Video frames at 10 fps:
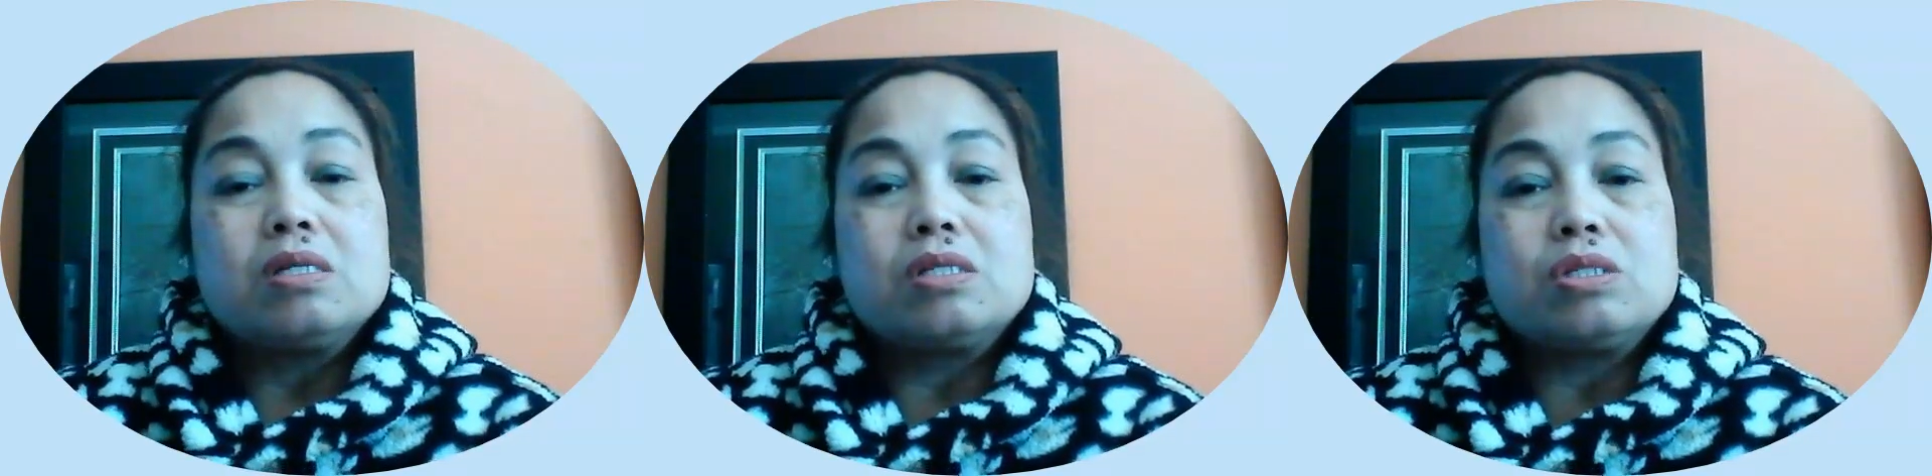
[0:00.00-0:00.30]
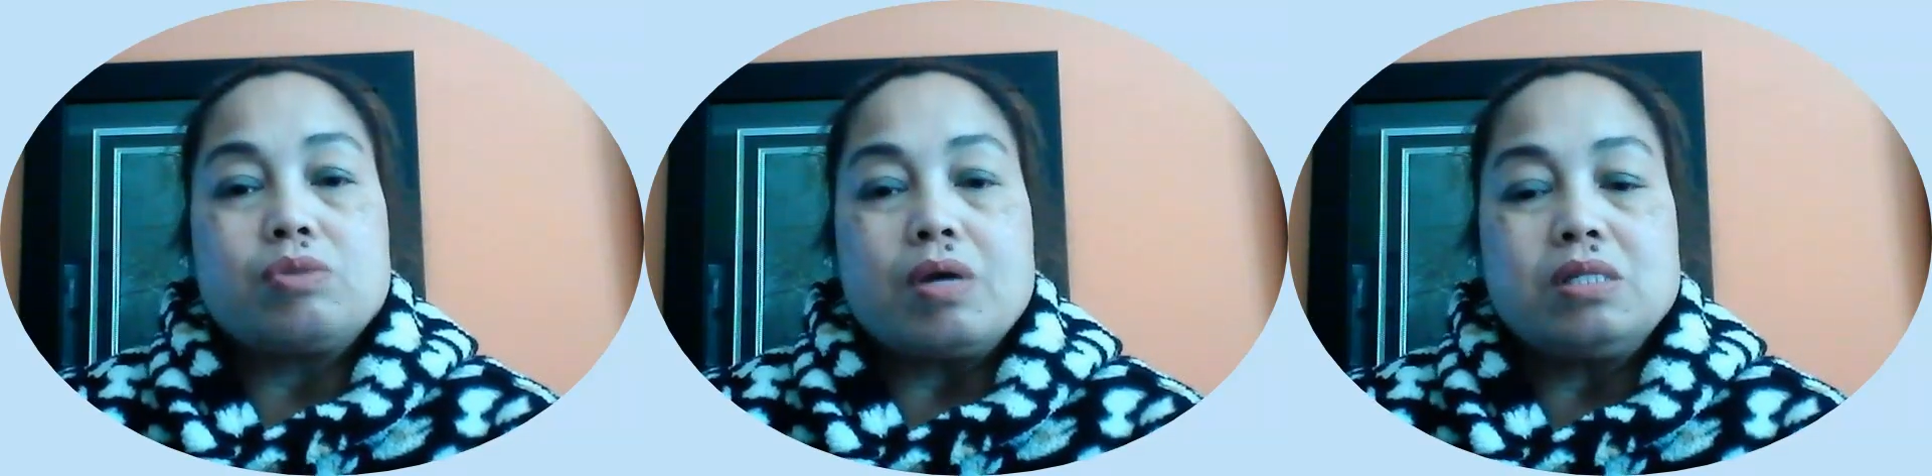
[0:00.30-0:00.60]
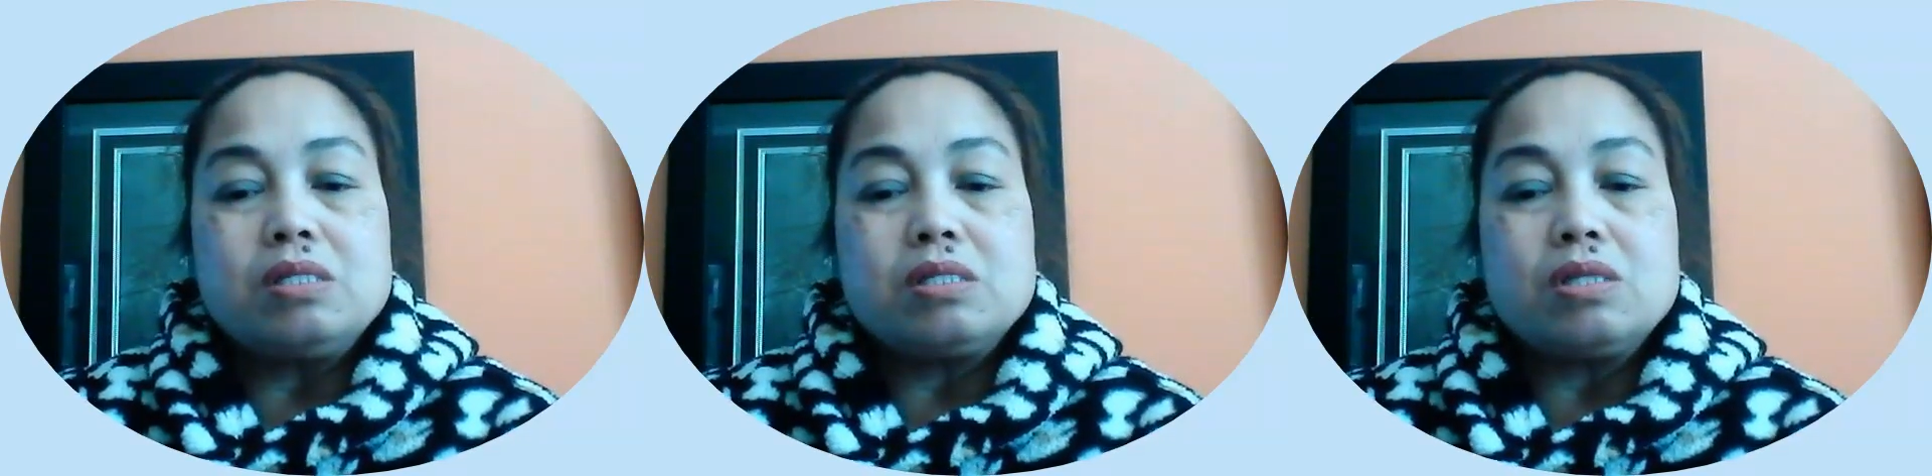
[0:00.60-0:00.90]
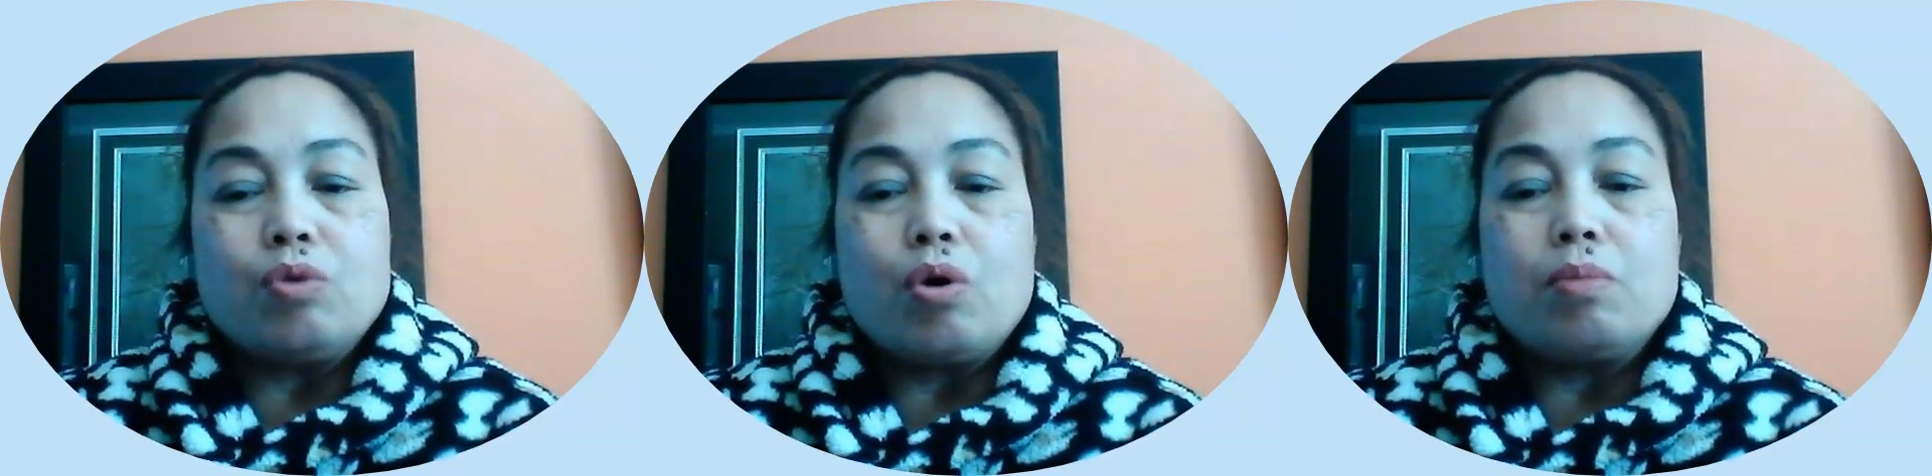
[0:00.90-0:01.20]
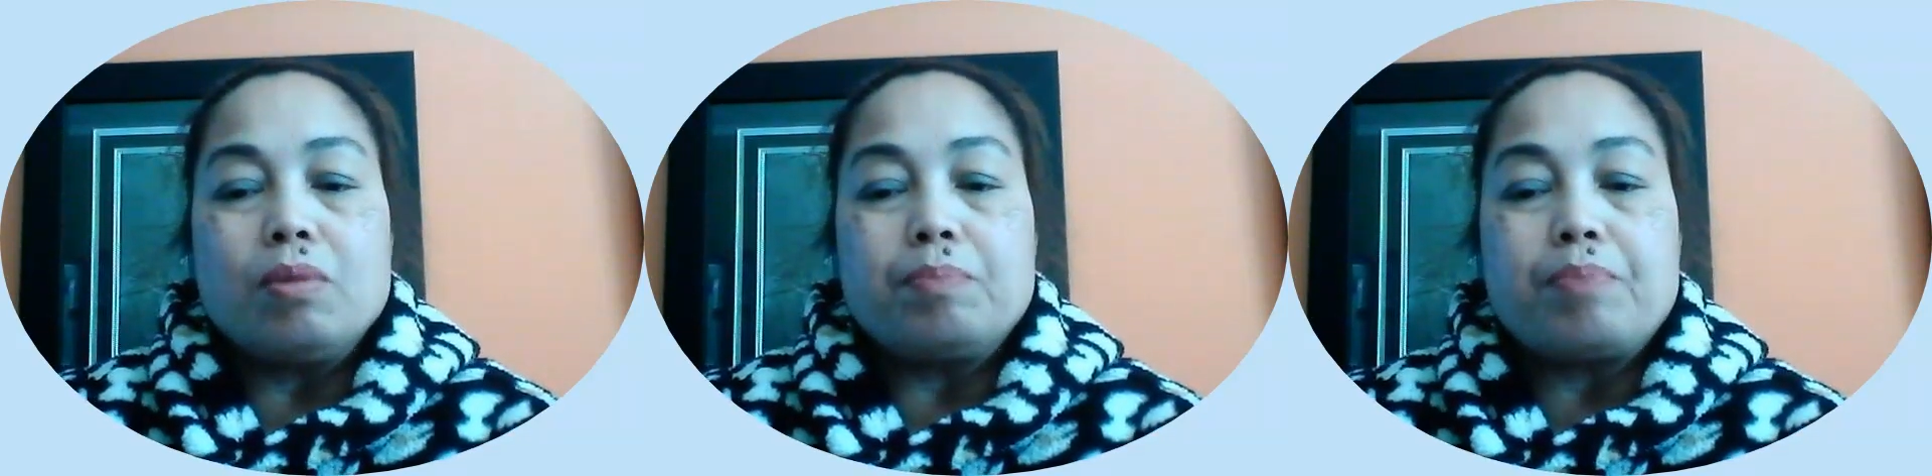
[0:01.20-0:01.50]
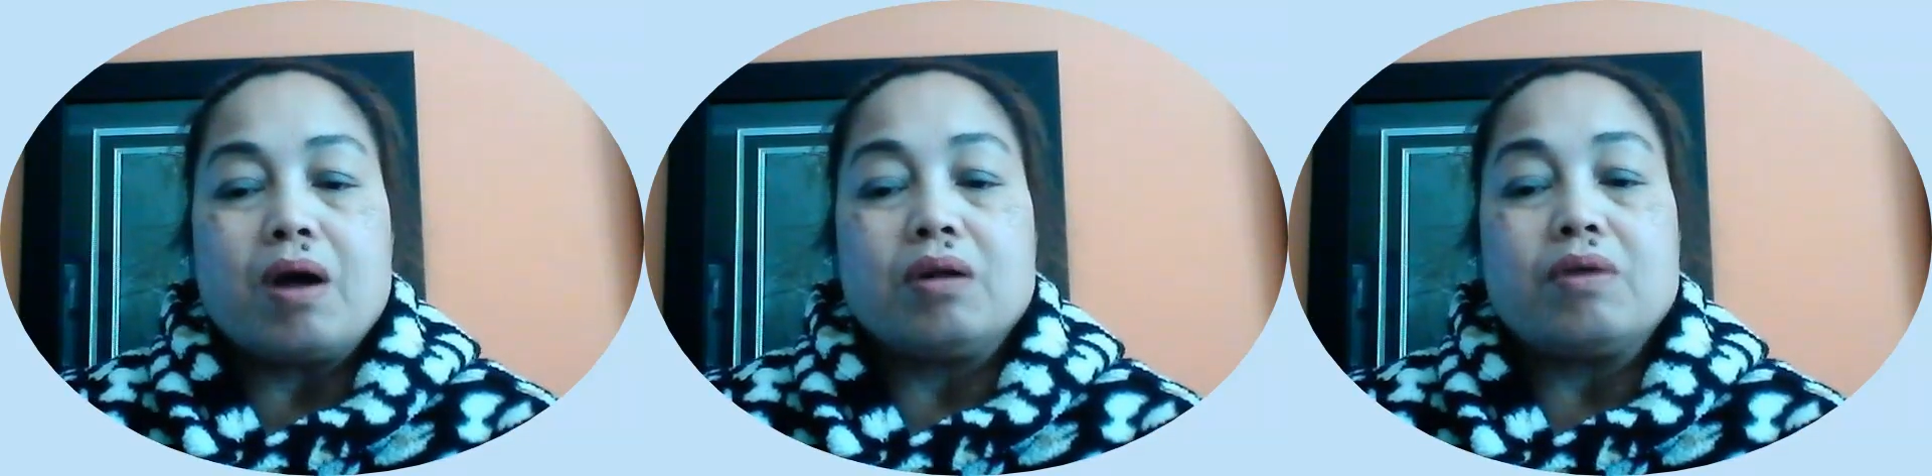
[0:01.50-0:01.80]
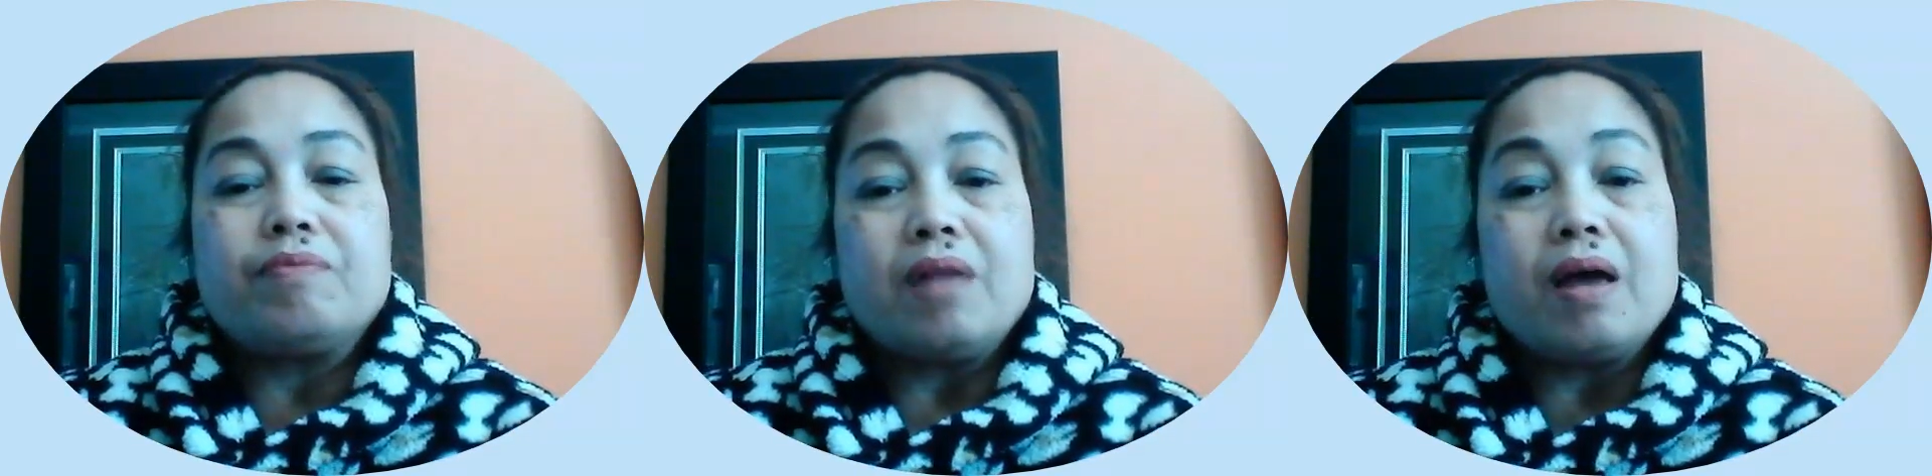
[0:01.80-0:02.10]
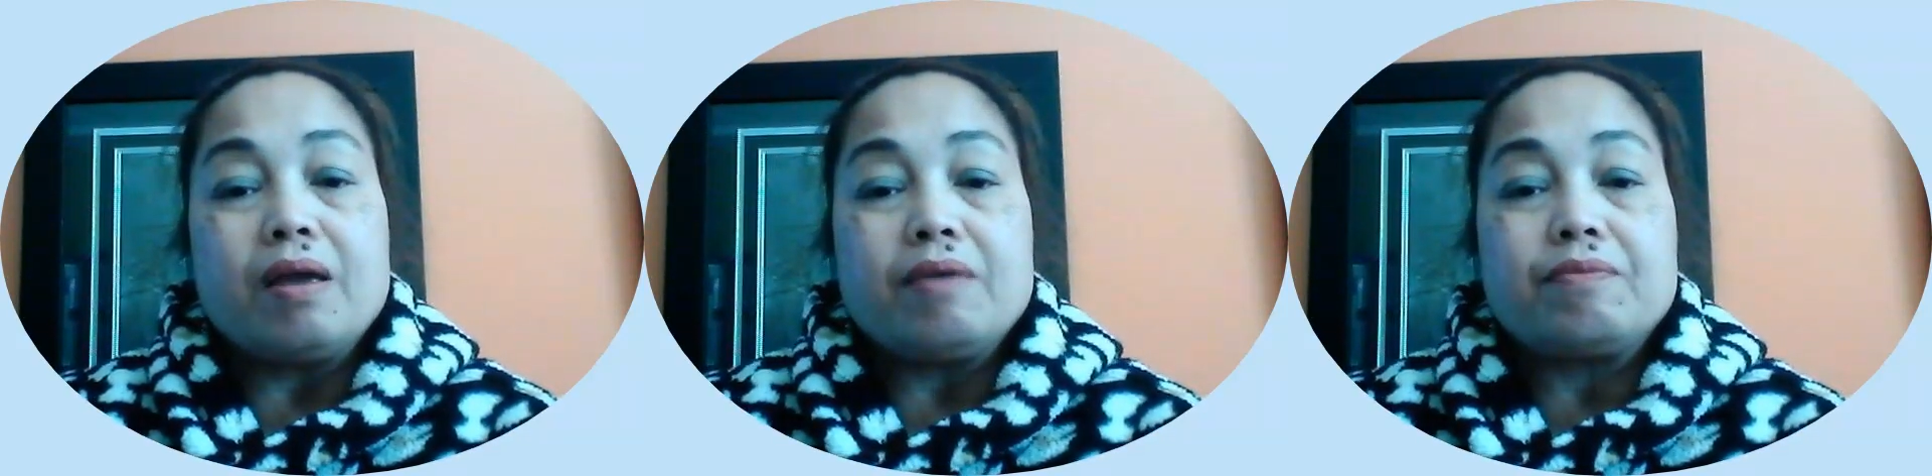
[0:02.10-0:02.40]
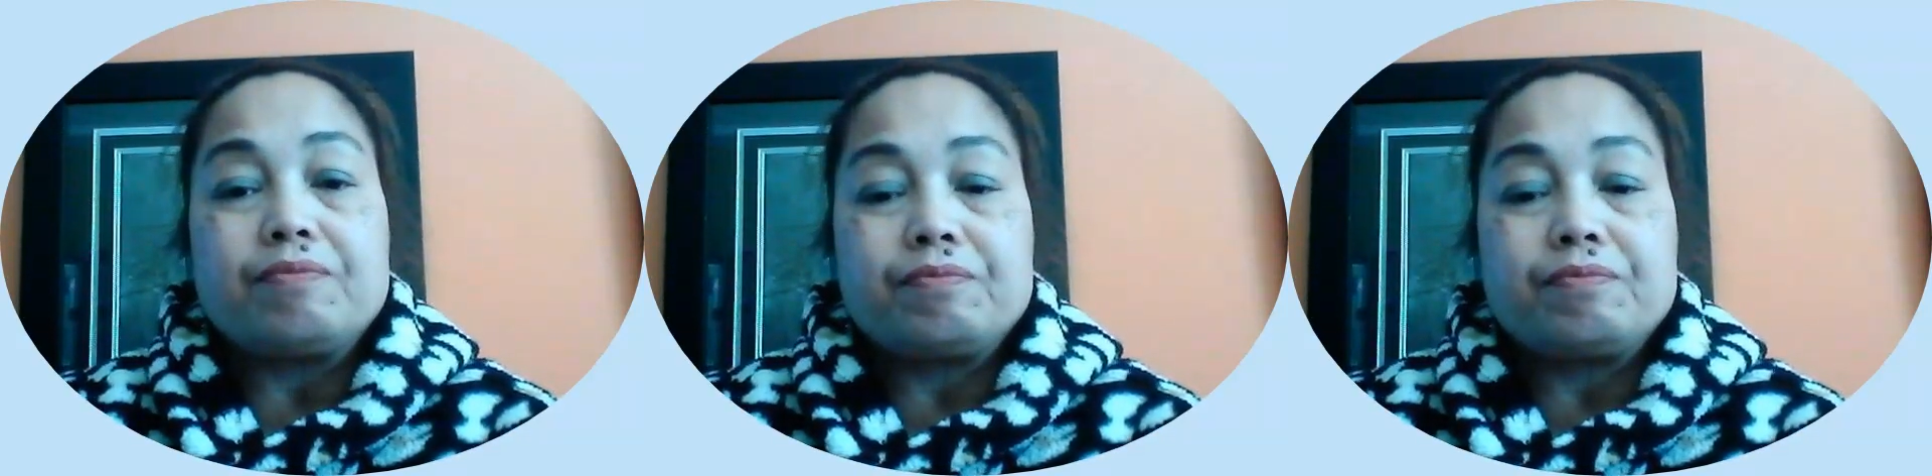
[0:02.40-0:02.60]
Stress is a normal part of life.